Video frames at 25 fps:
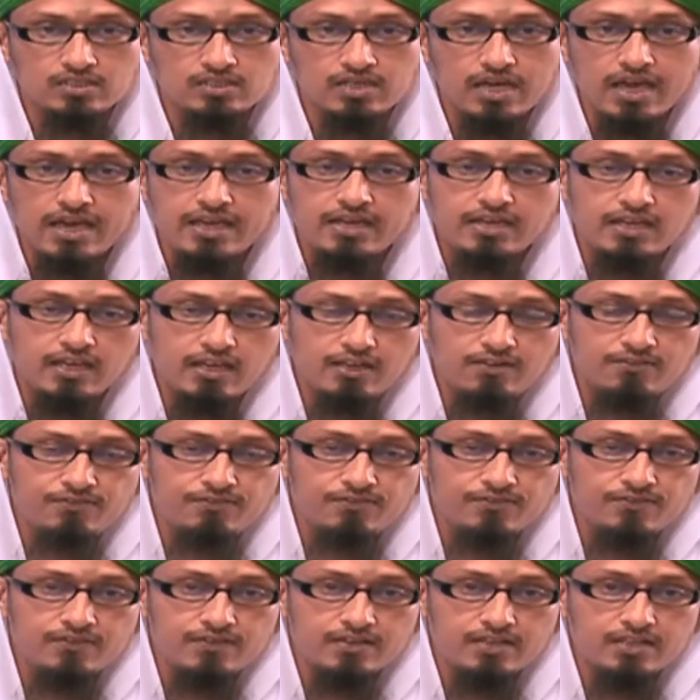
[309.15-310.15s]
And if
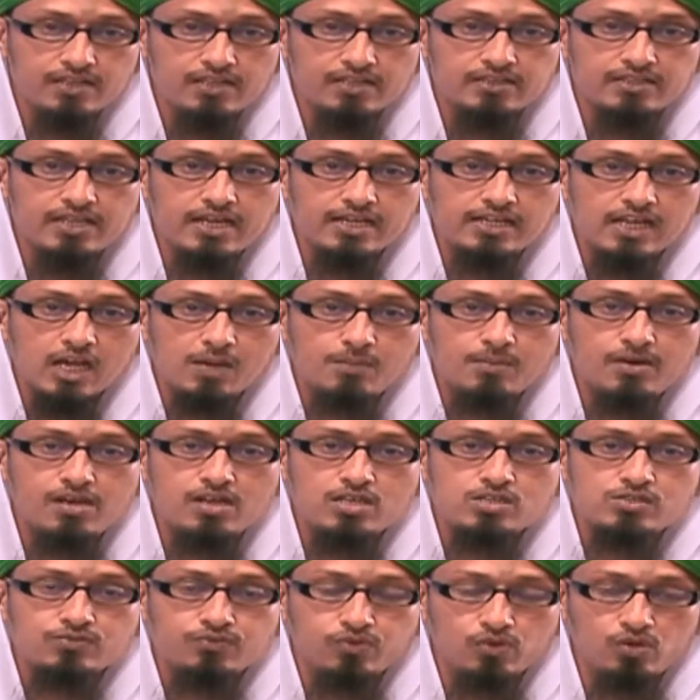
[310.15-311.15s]
that amal
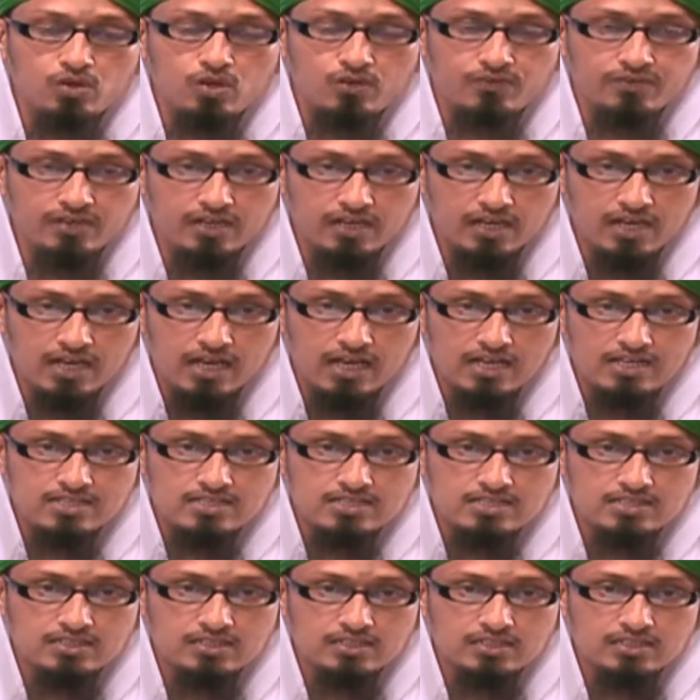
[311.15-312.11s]
is full of ikhlas,